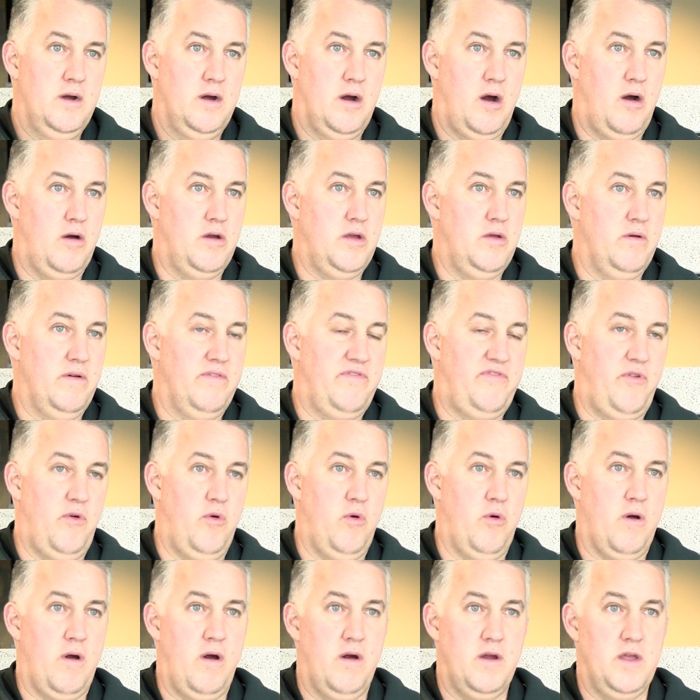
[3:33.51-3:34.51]
are you a
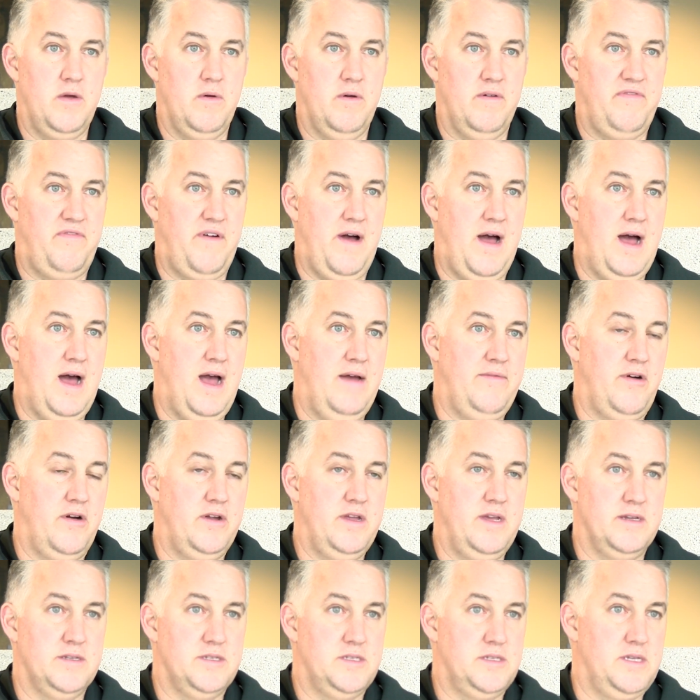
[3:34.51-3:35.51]
4? Are you a 5? Are
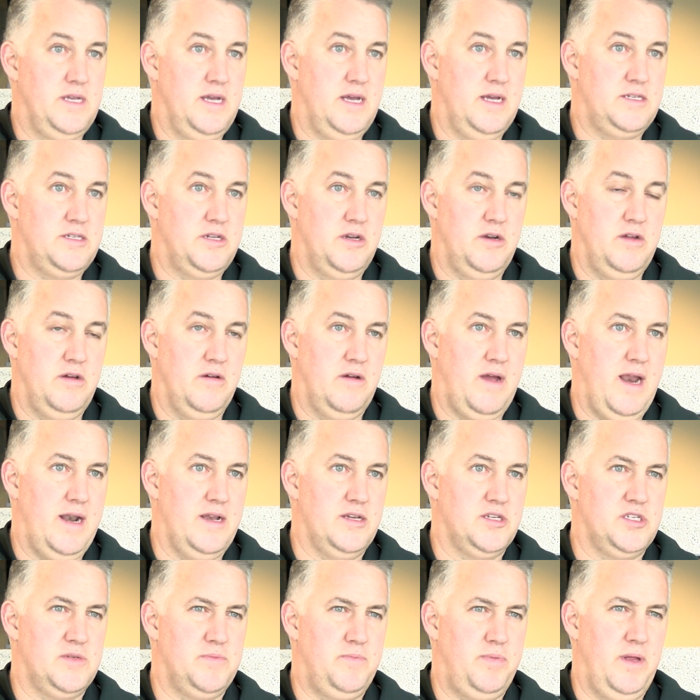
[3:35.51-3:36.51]
you a 6? You're kind
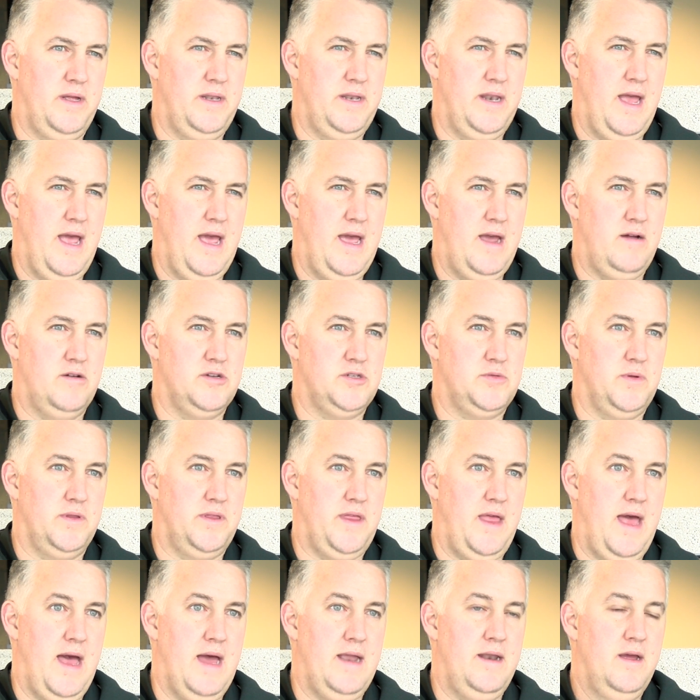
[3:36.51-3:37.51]
of splitting hairs with
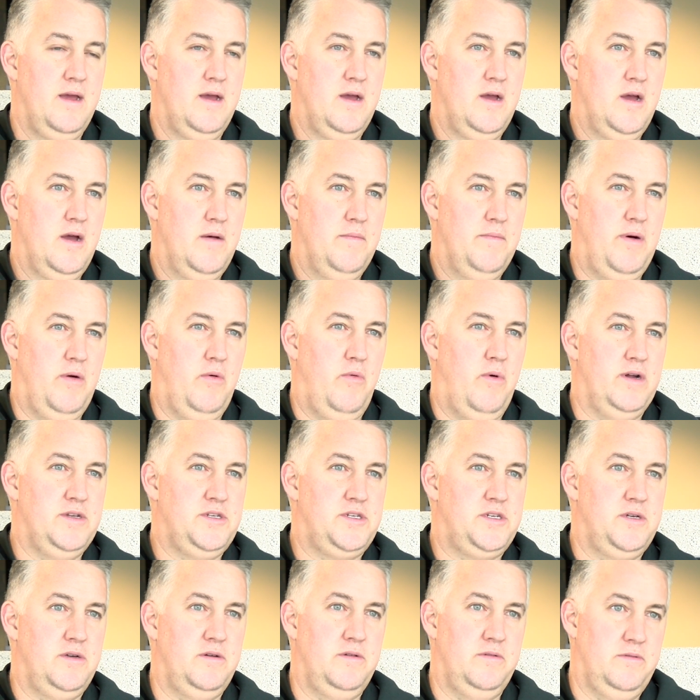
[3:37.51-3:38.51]
that. But
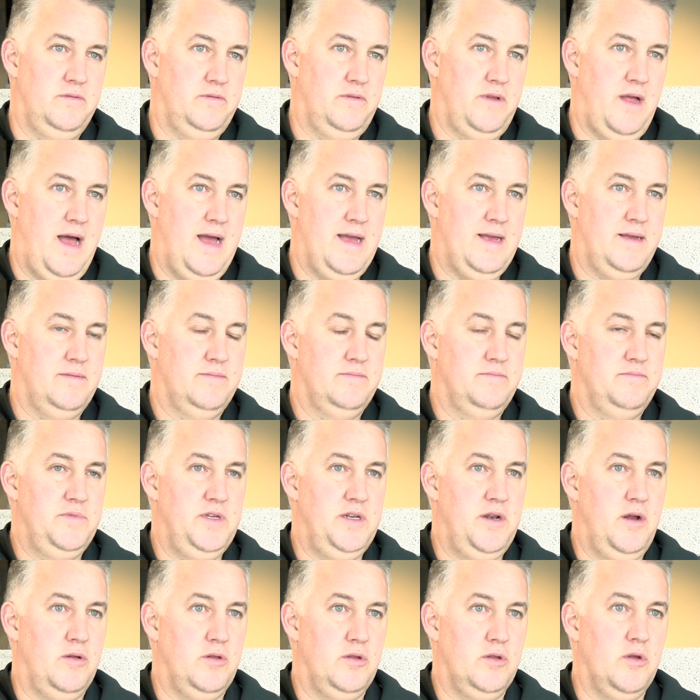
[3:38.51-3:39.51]
once you,
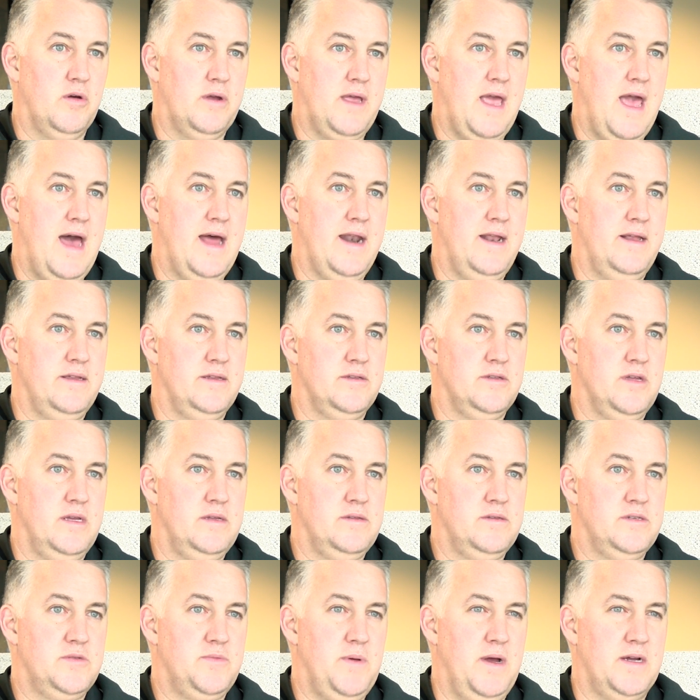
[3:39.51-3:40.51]
look at it,
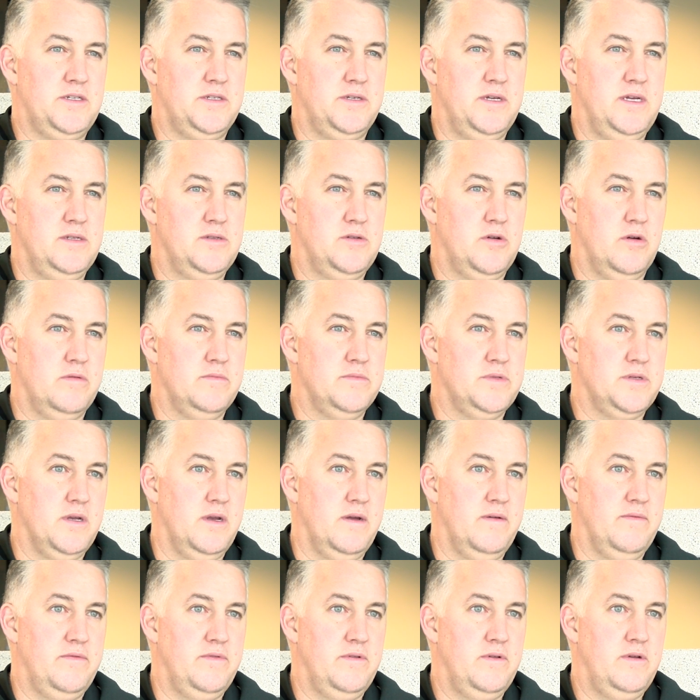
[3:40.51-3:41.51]
and especially in terms
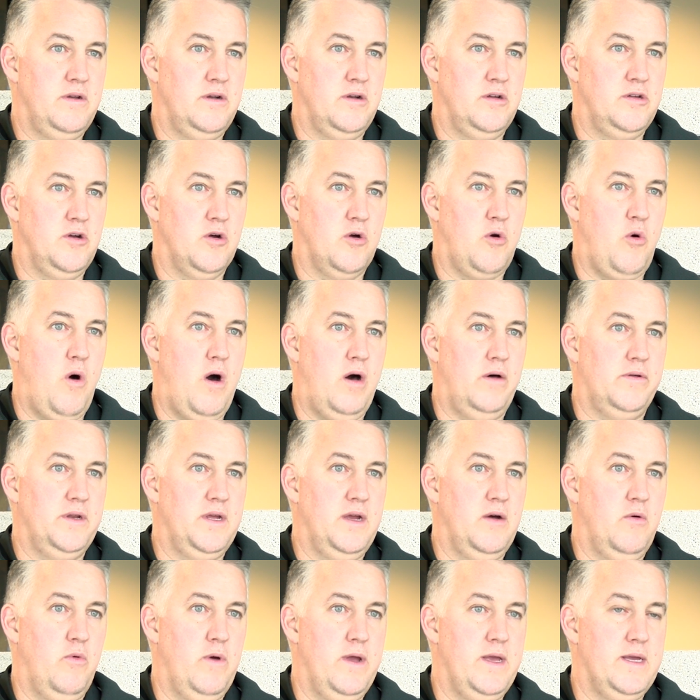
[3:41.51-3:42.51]
of, your
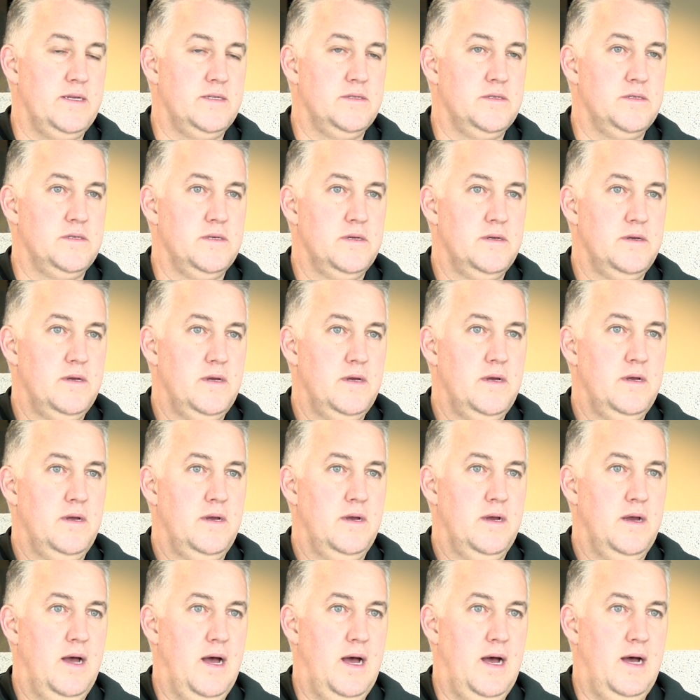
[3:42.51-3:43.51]
quality of wins,
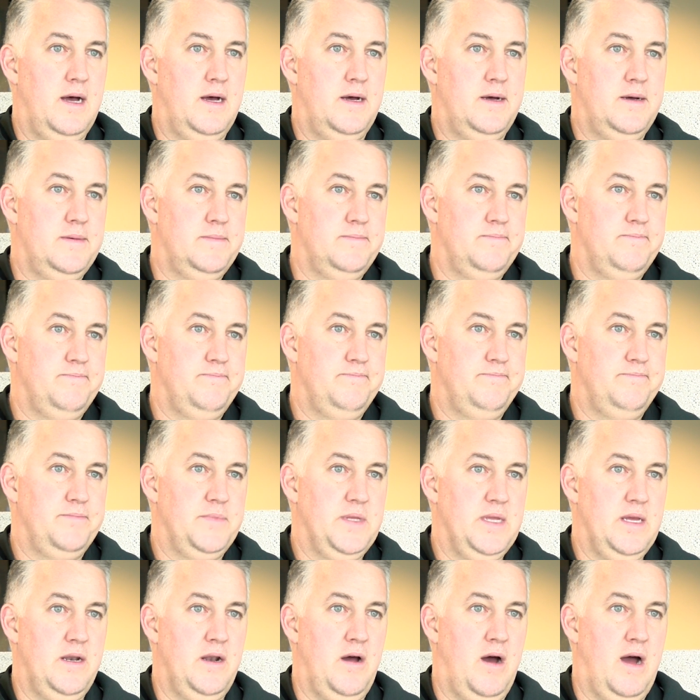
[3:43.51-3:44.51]

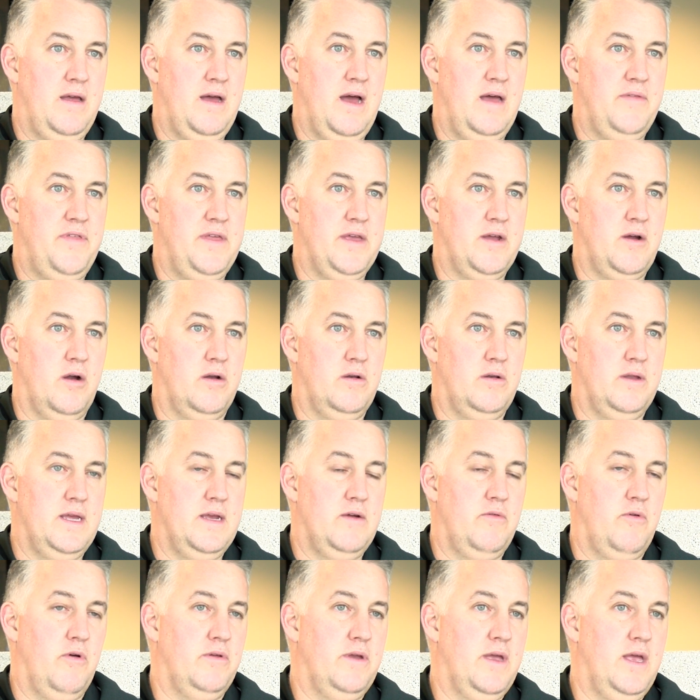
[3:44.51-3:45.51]
I think our
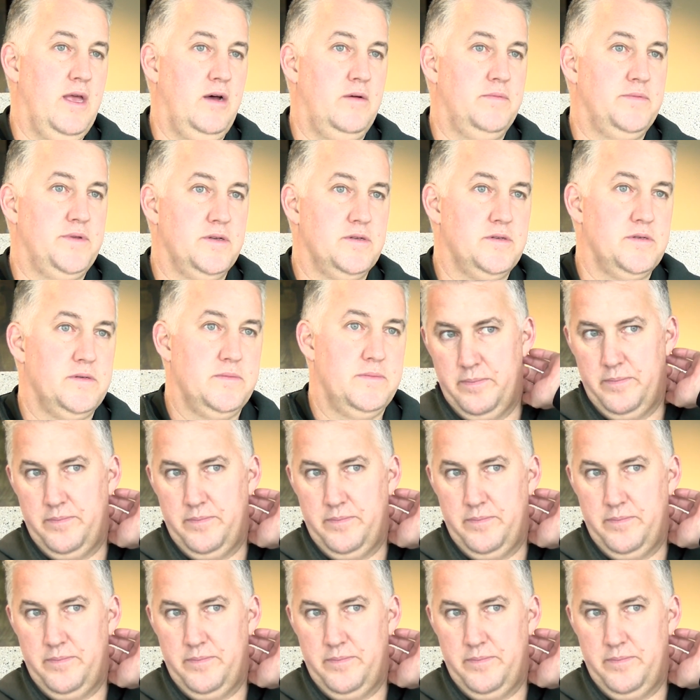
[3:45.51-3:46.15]
league really helped us.